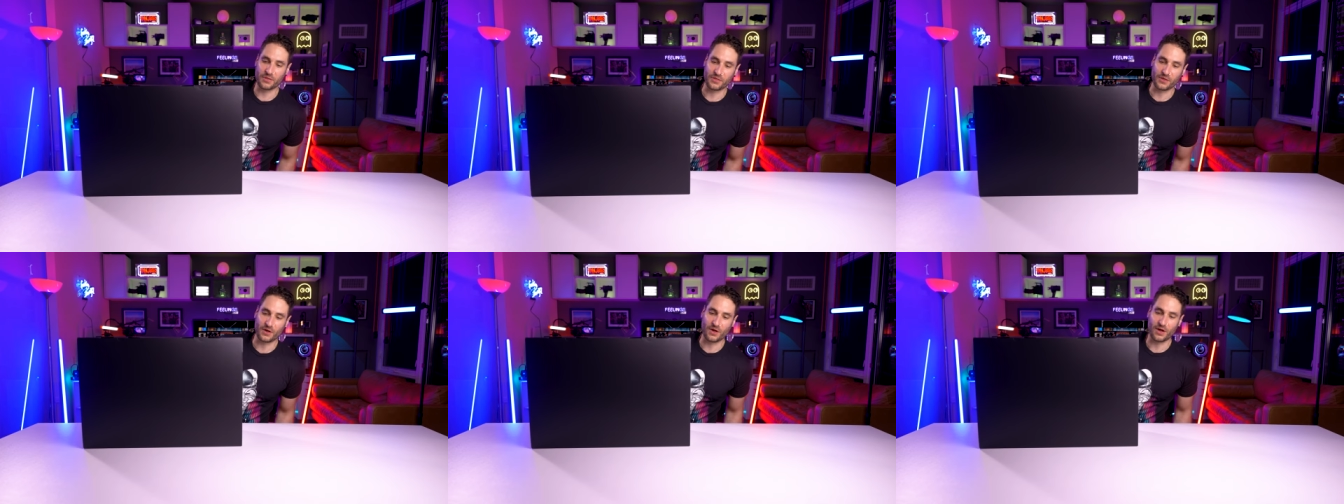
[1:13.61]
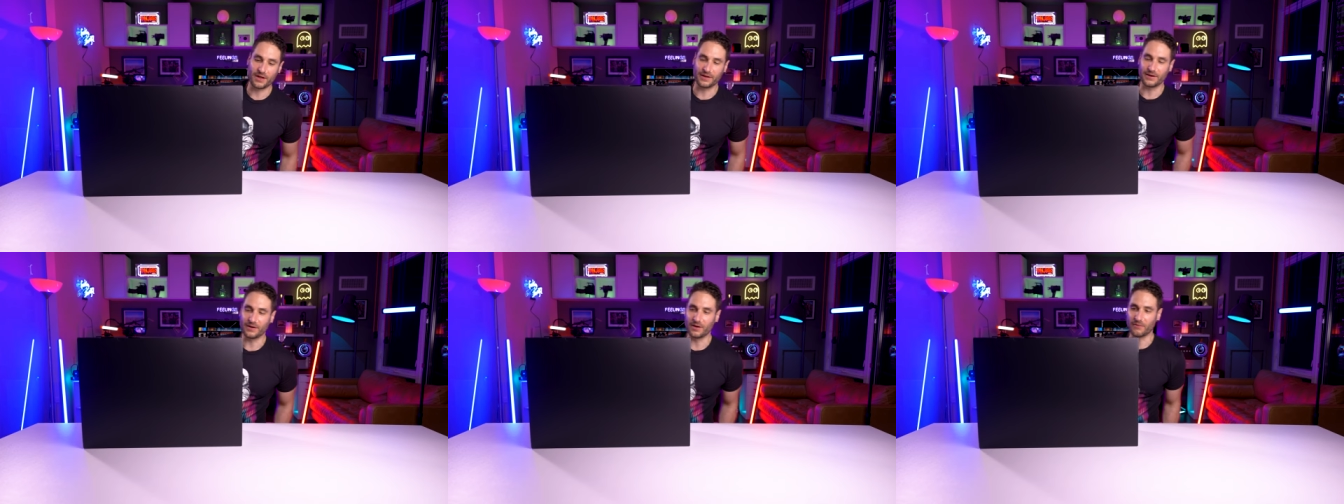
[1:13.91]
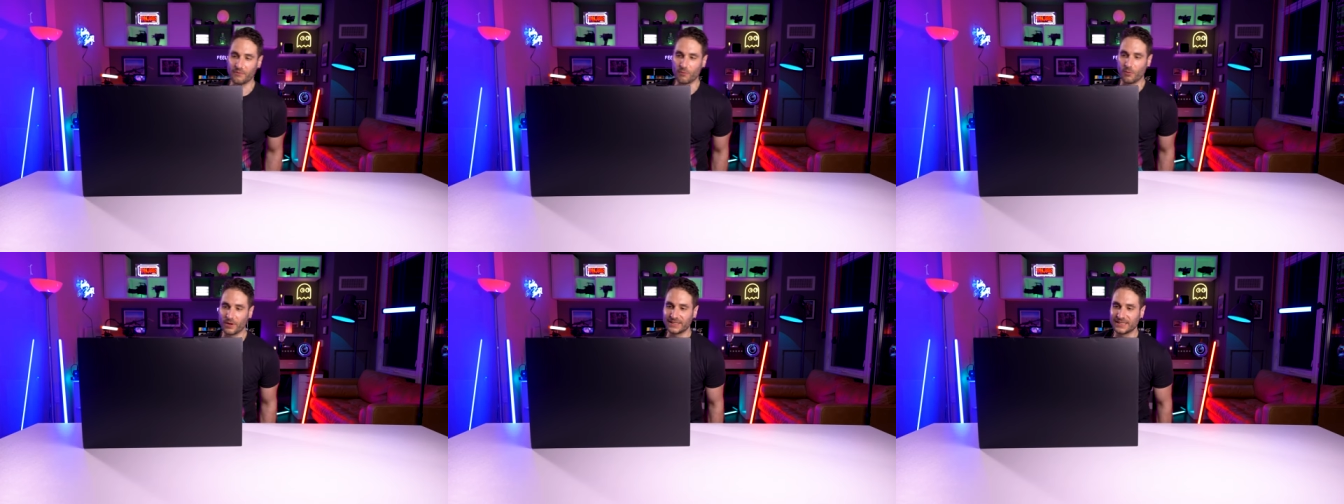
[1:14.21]
thought
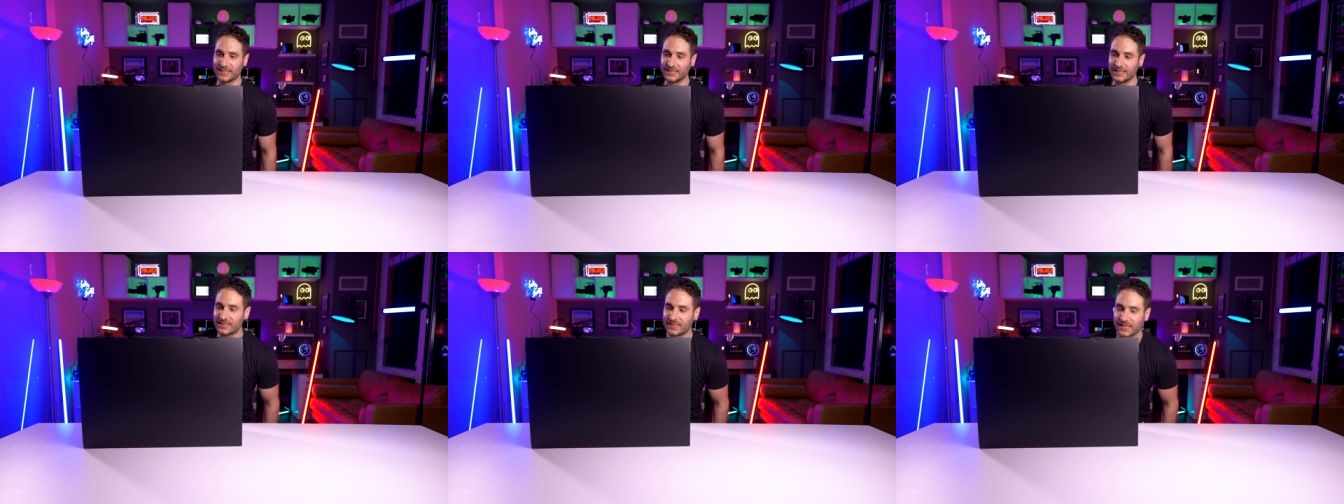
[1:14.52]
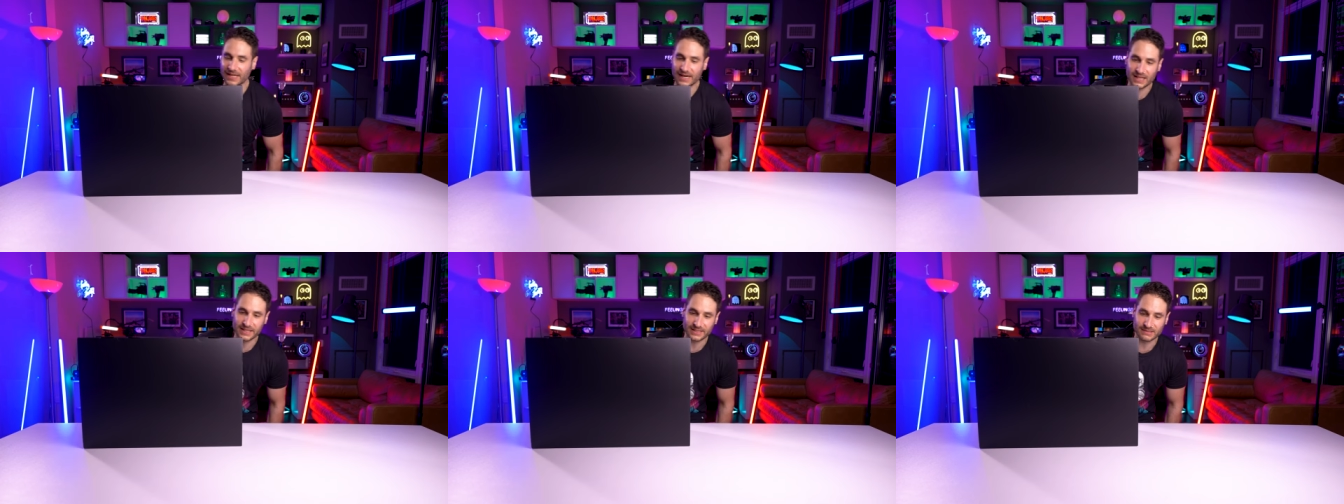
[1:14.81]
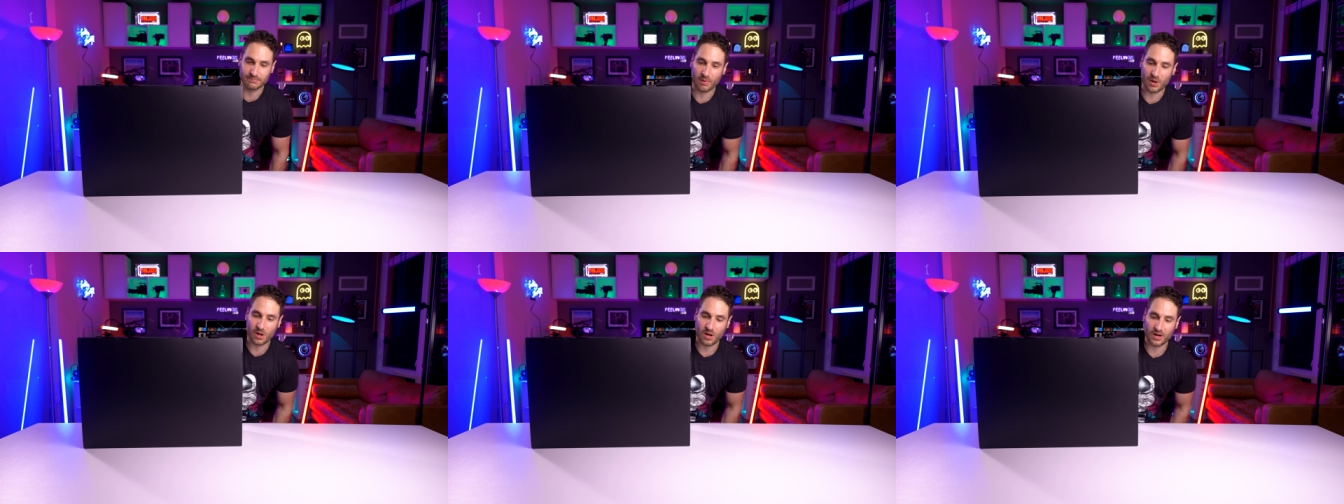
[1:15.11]
of what's inside of
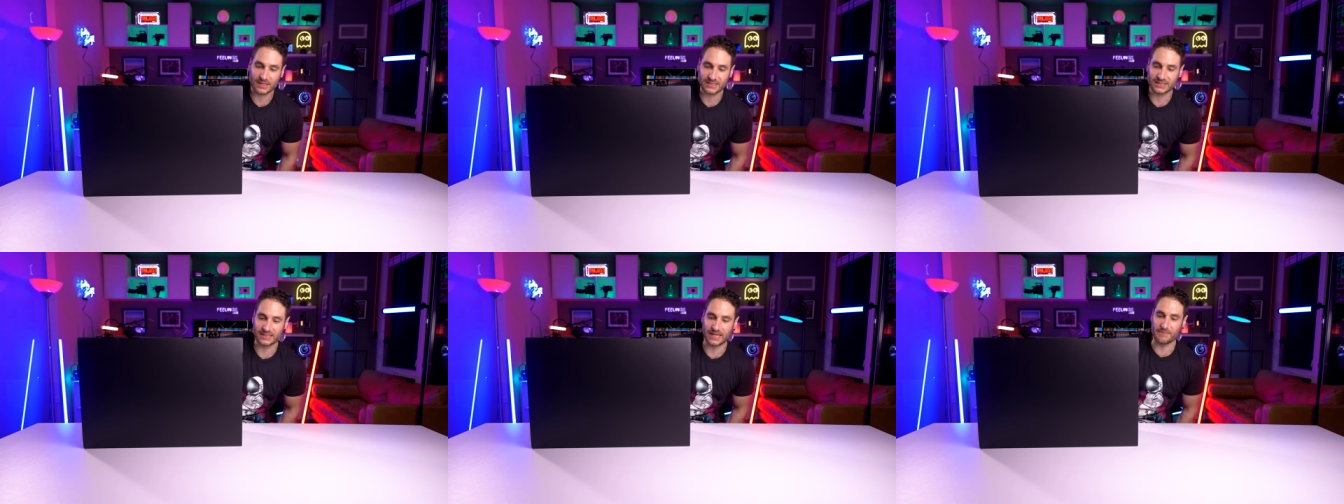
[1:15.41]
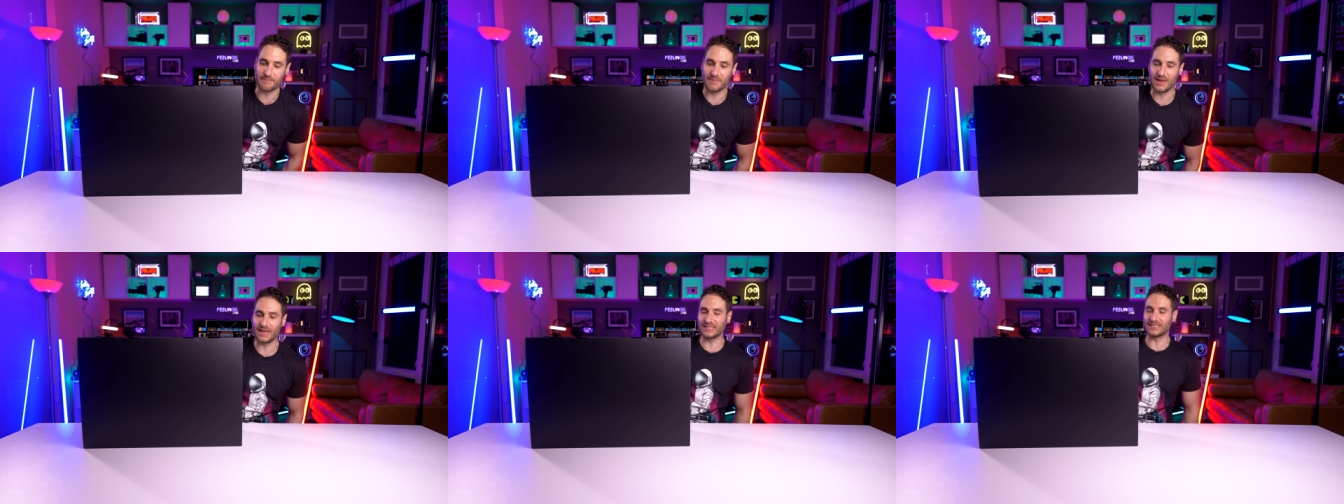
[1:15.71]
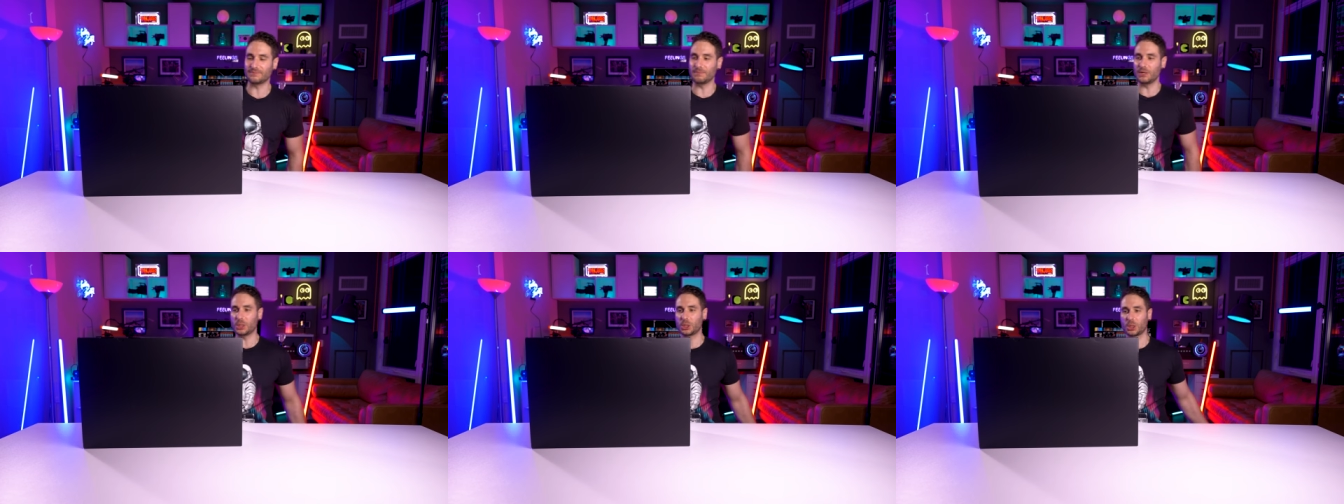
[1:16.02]
this box, it
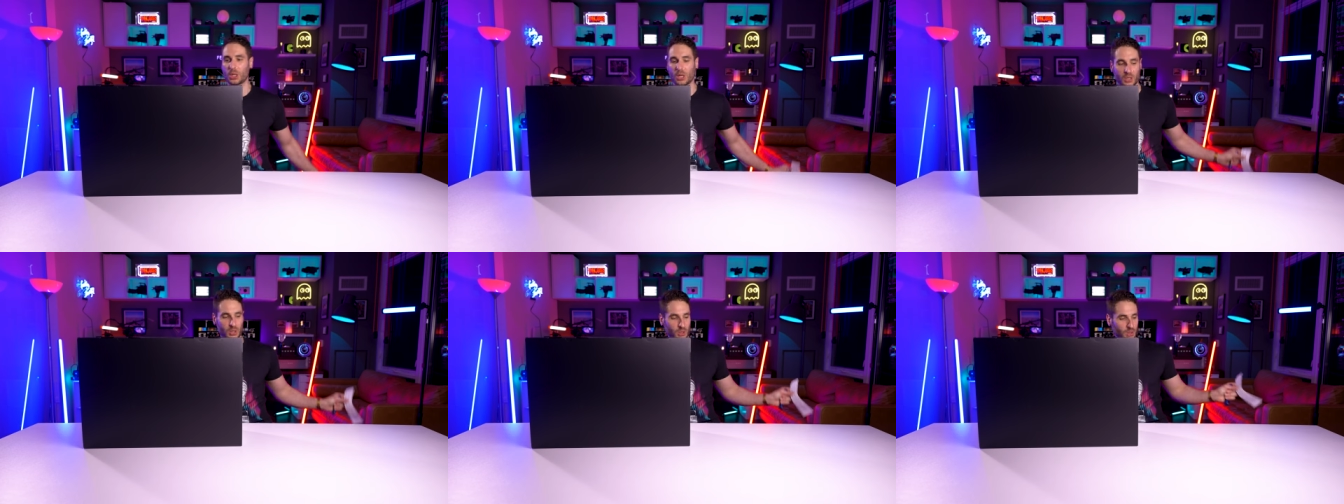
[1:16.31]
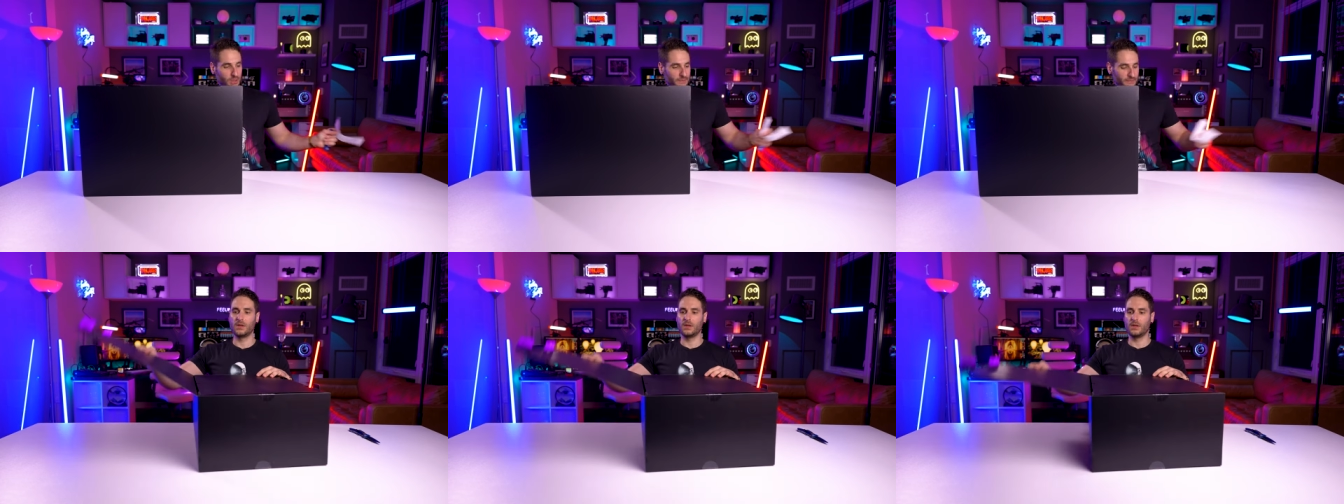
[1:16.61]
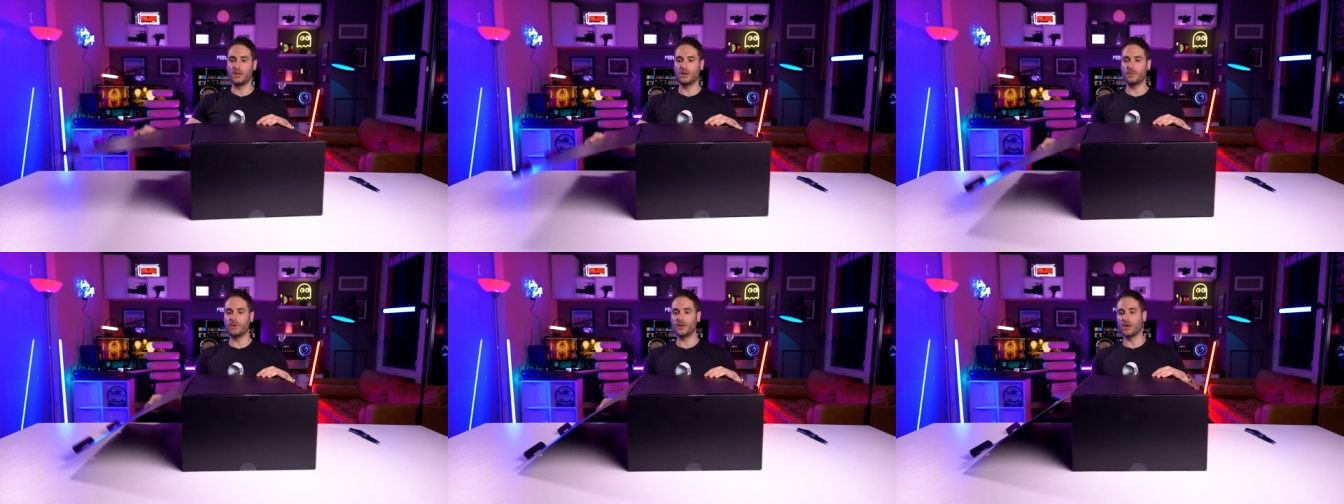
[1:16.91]
makes me chuckle.
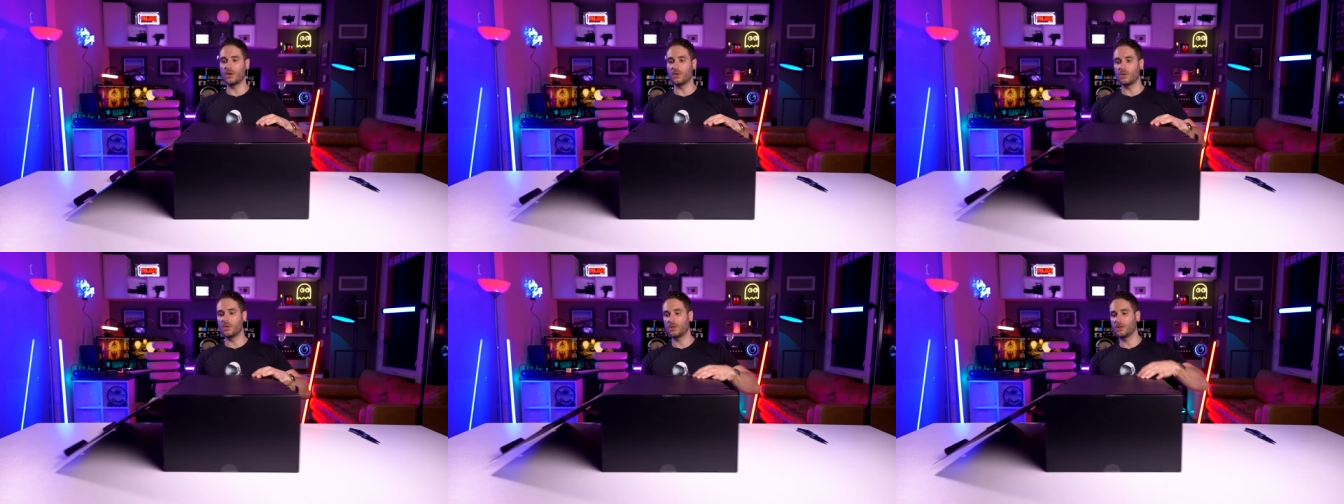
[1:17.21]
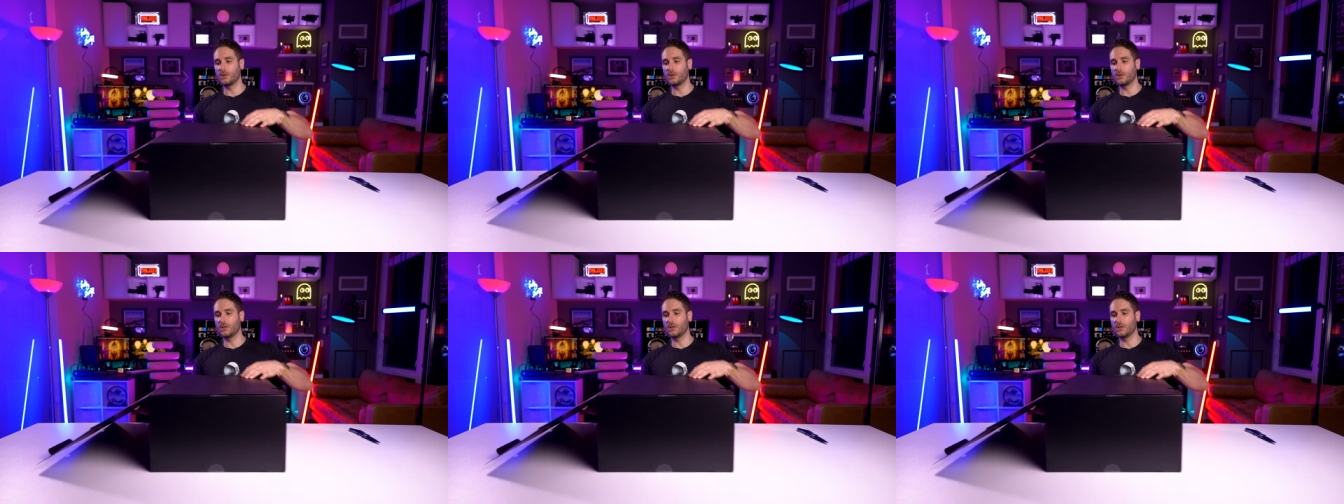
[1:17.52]
Here we go.